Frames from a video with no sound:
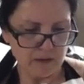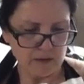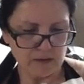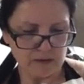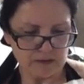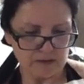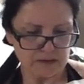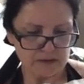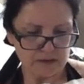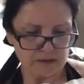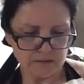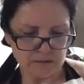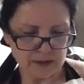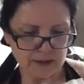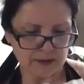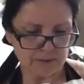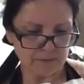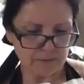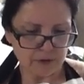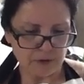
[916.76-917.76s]
Still
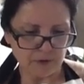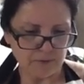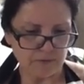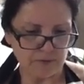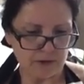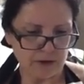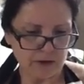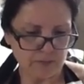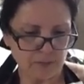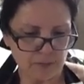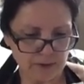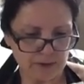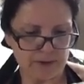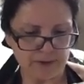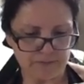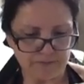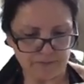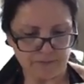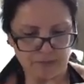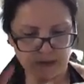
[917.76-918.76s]
not perfect, but
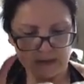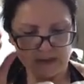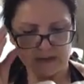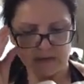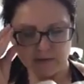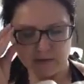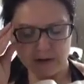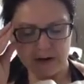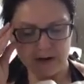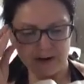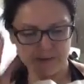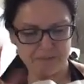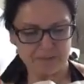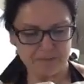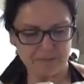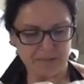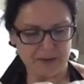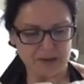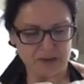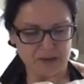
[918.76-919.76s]
that's all right.
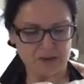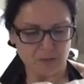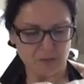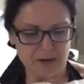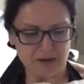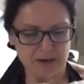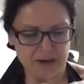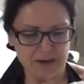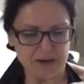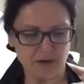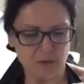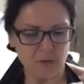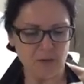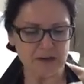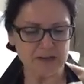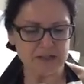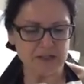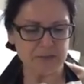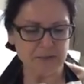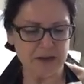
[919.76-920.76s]
I don't want
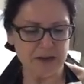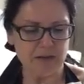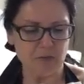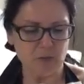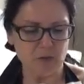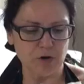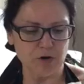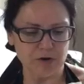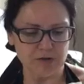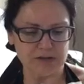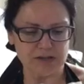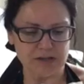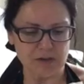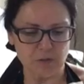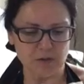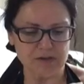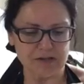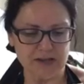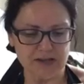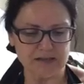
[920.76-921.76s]
it to be where
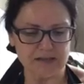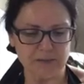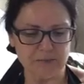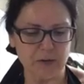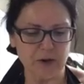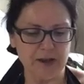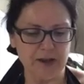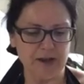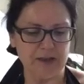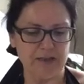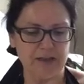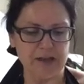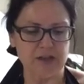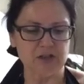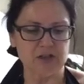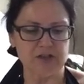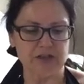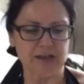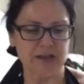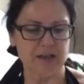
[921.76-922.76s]
someone takes a bite and they
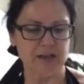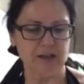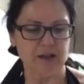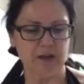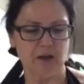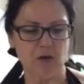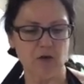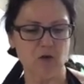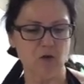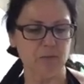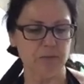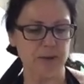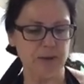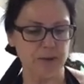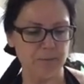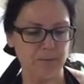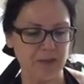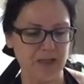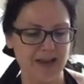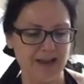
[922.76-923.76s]
just get like a whole
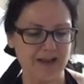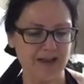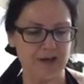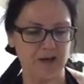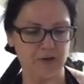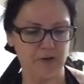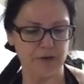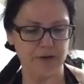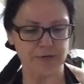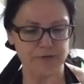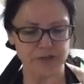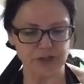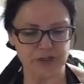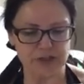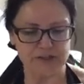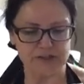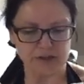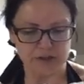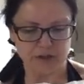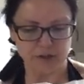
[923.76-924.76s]
big block of cream
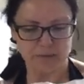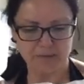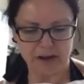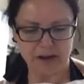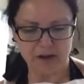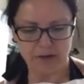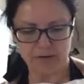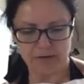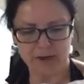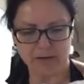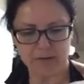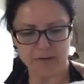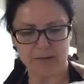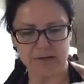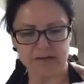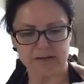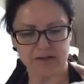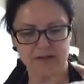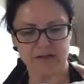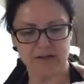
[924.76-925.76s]
cheese in their mouth. That would be
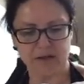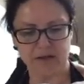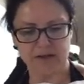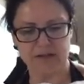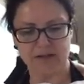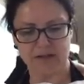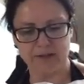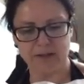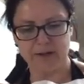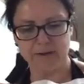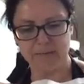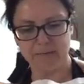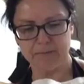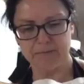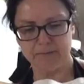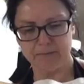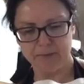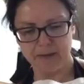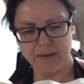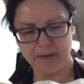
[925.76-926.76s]
disgusting.
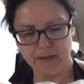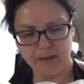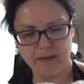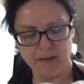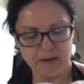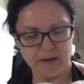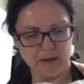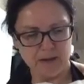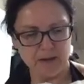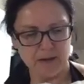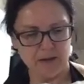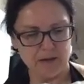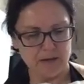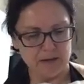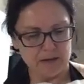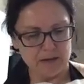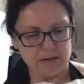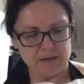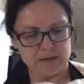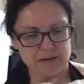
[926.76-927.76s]

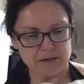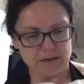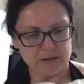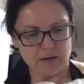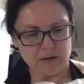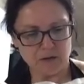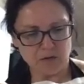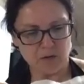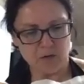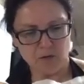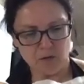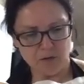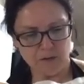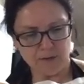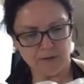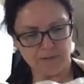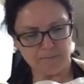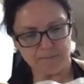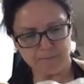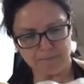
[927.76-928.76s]
So,
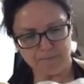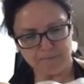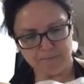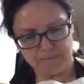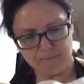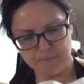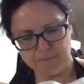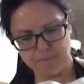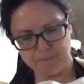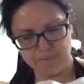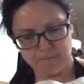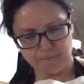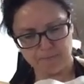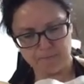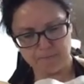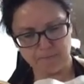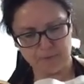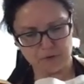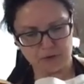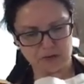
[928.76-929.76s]

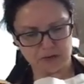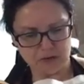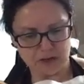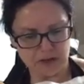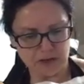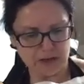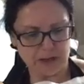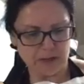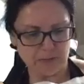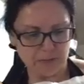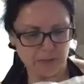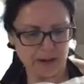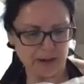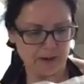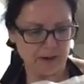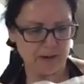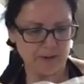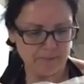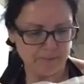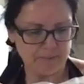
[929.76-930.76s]
I'm just gonna keep at
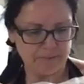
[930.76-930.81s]
it.